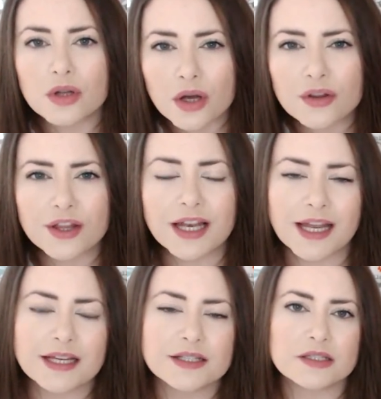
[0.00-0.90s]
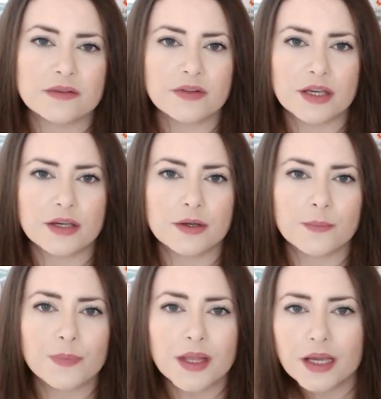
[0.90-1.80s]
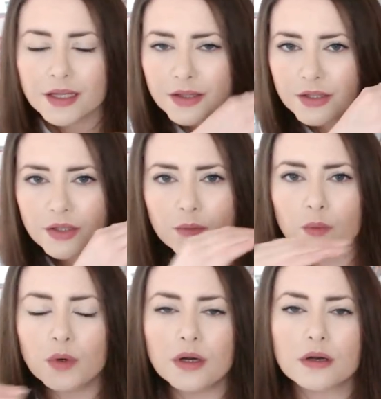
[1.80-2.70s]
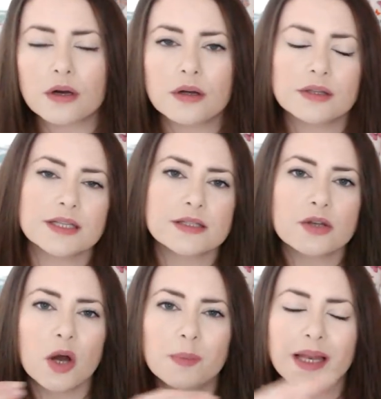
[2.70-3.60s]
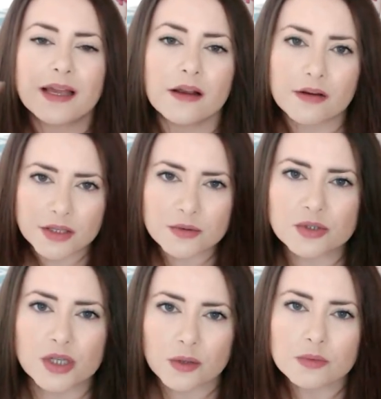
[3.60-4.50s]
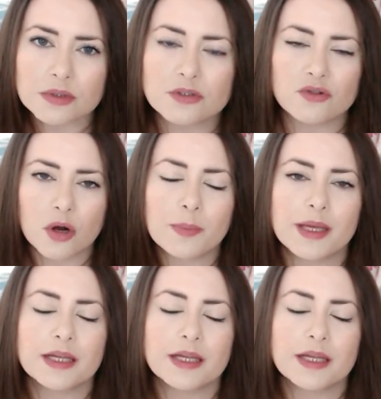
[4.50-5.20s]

are the layers of you, that you work on this top layer and you don't drop